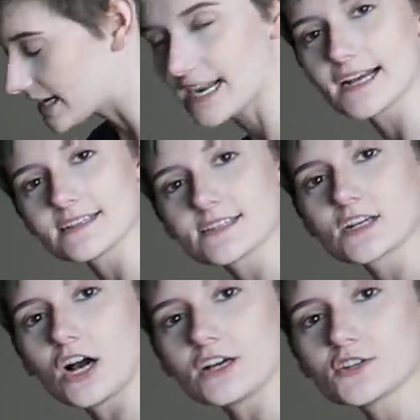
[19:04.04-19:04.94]
It has
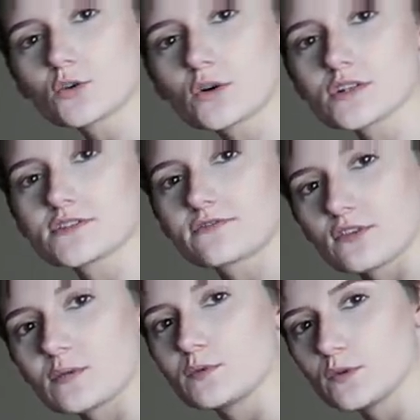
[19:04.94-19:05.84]
contours
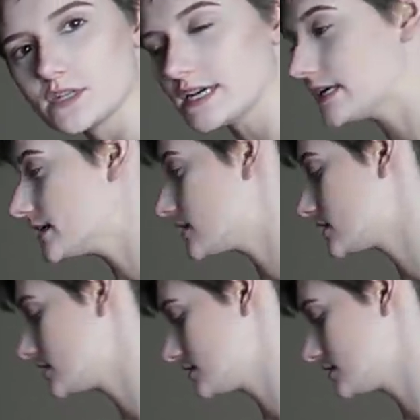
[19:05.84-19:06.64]
for the booty.